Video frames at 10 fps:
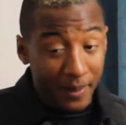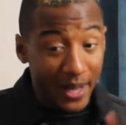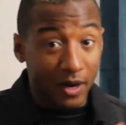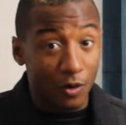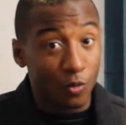
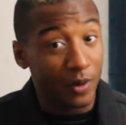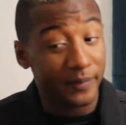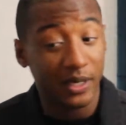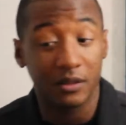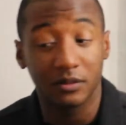Black-owned,
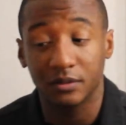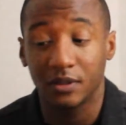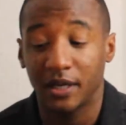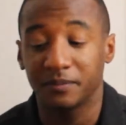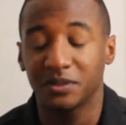
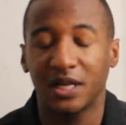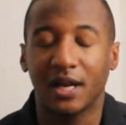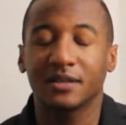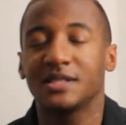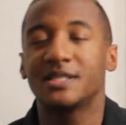woman-owned.
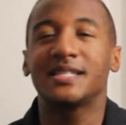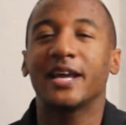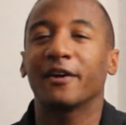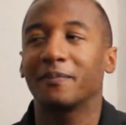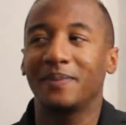Shout out to Sarah